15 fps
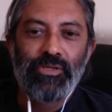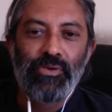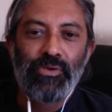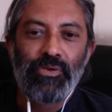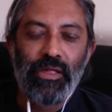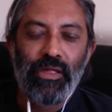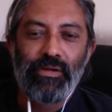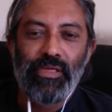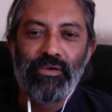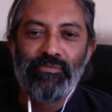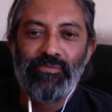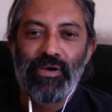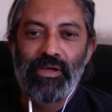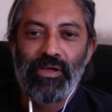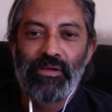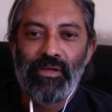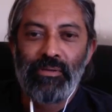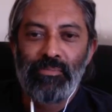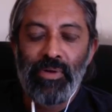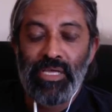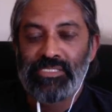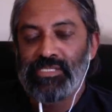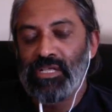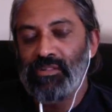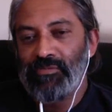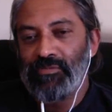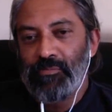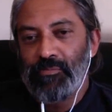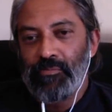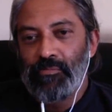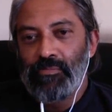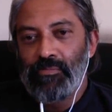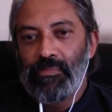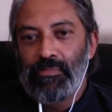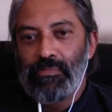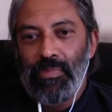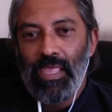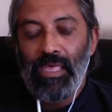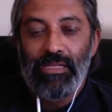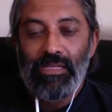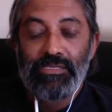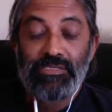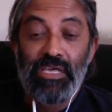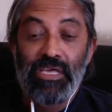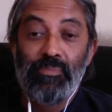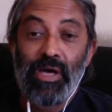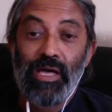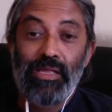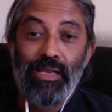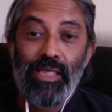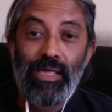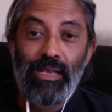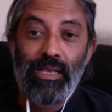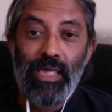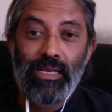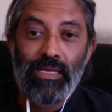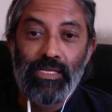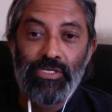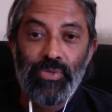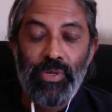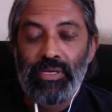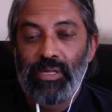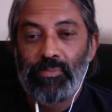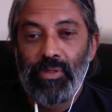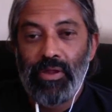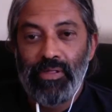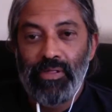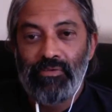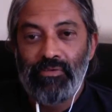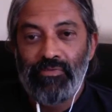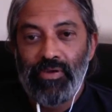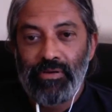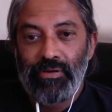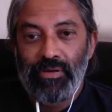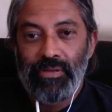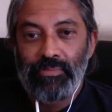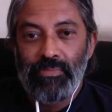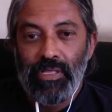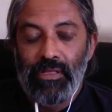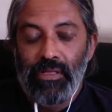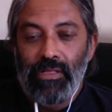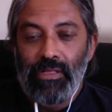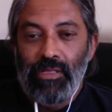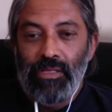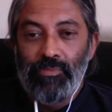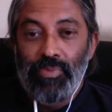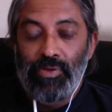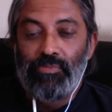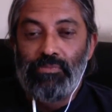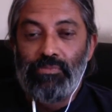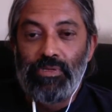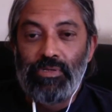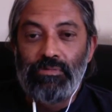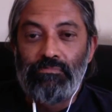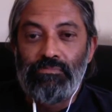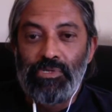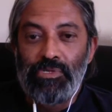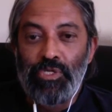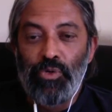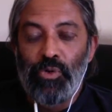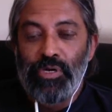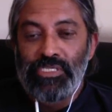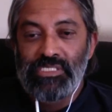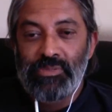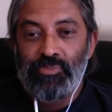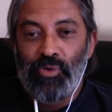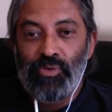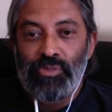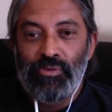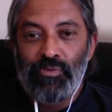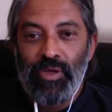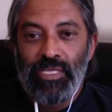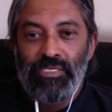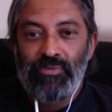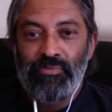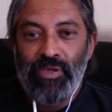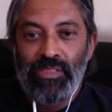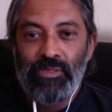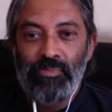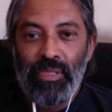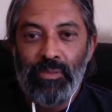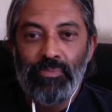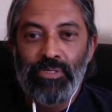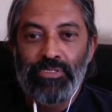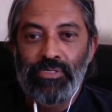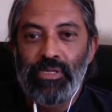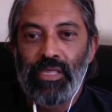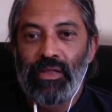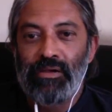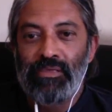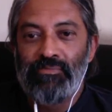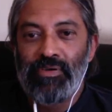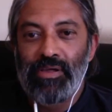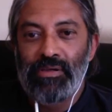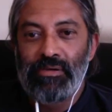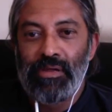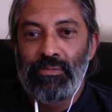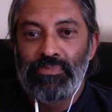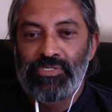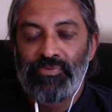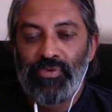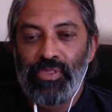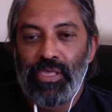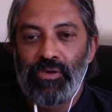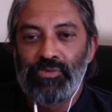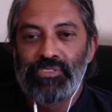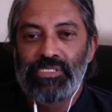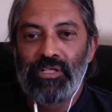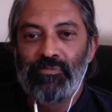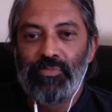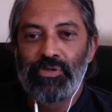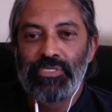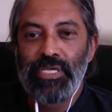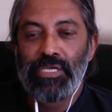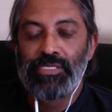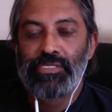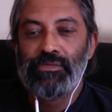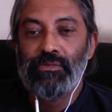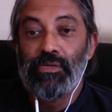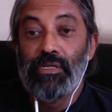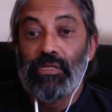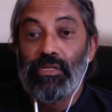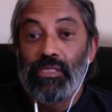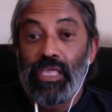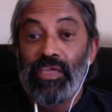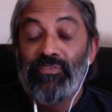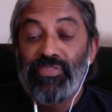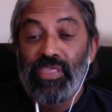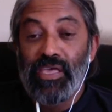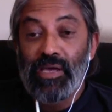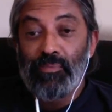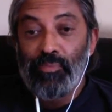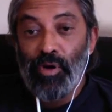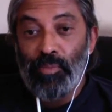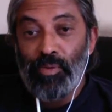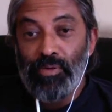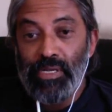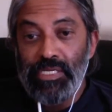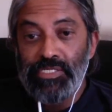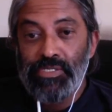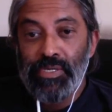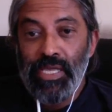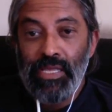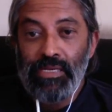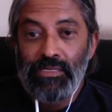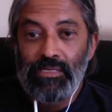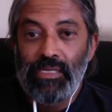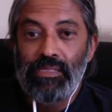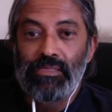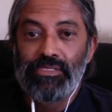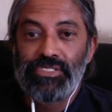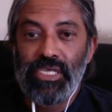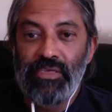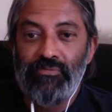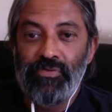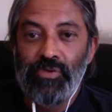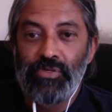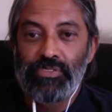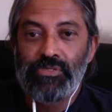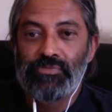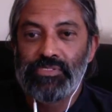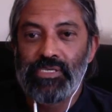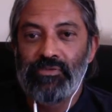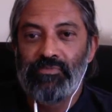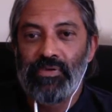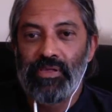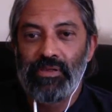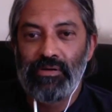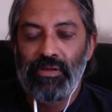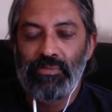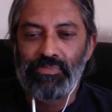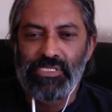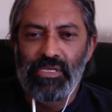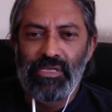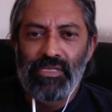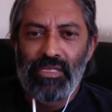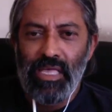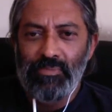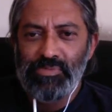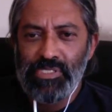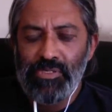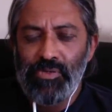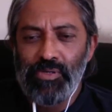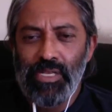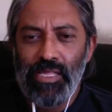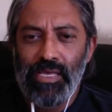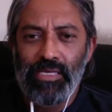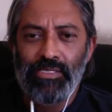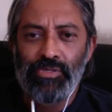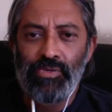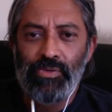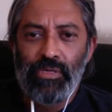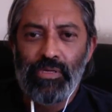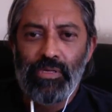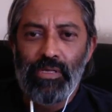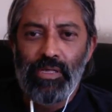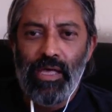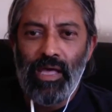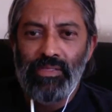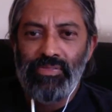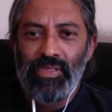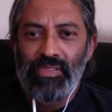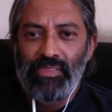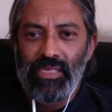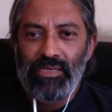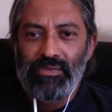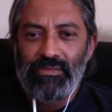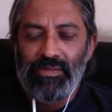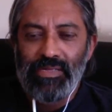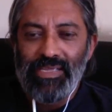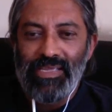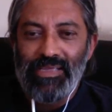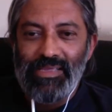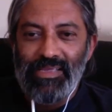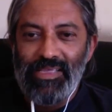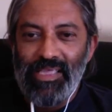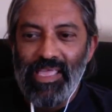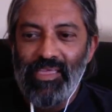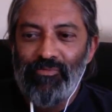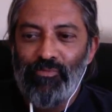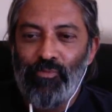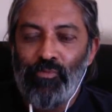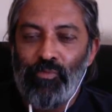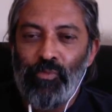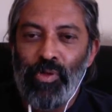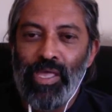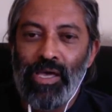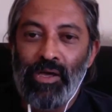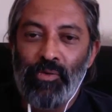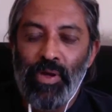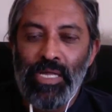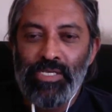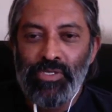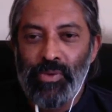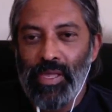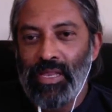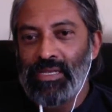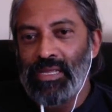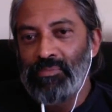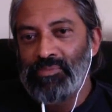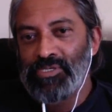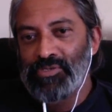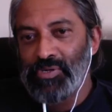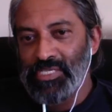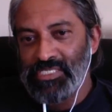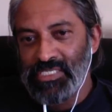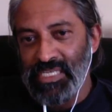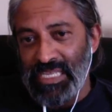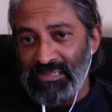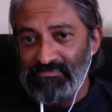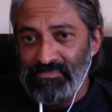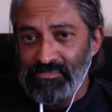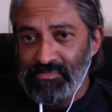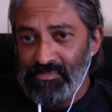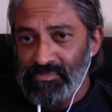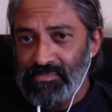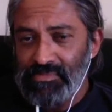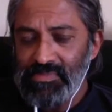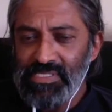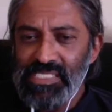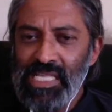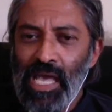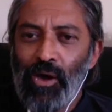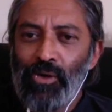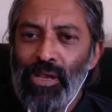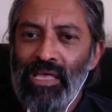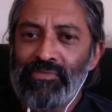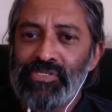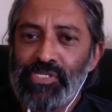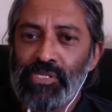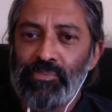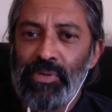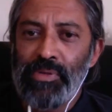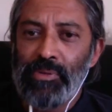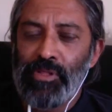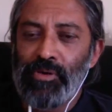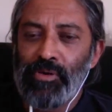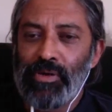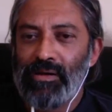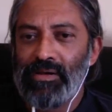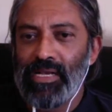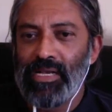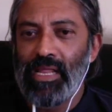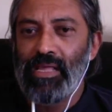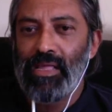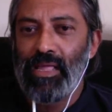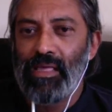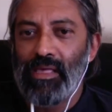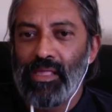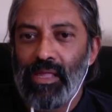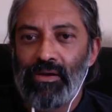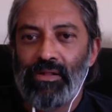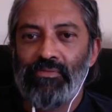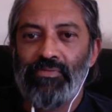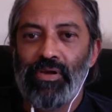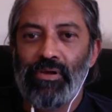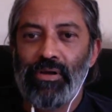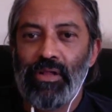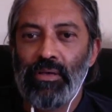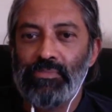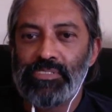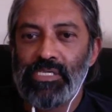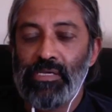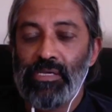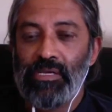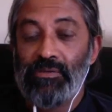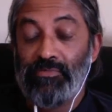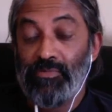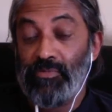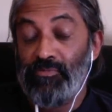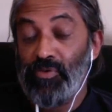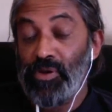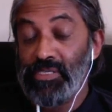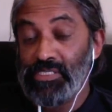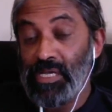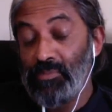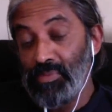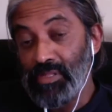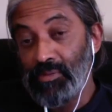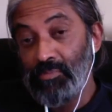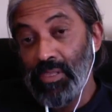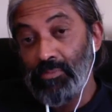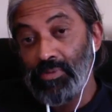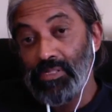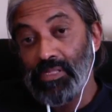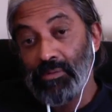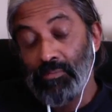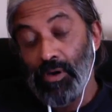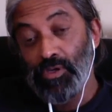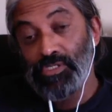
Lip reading: carry a firearm myself, and I'm highly unlikely to end up carrying a firearm. But do I support the right of other people to carry firearms for their own self-protection if they are properly trained in the safe use of said firearms? Absolutely, I do. I think that if we are going to end up trusting our lives to the people who currently carry firearms, for example, the people that most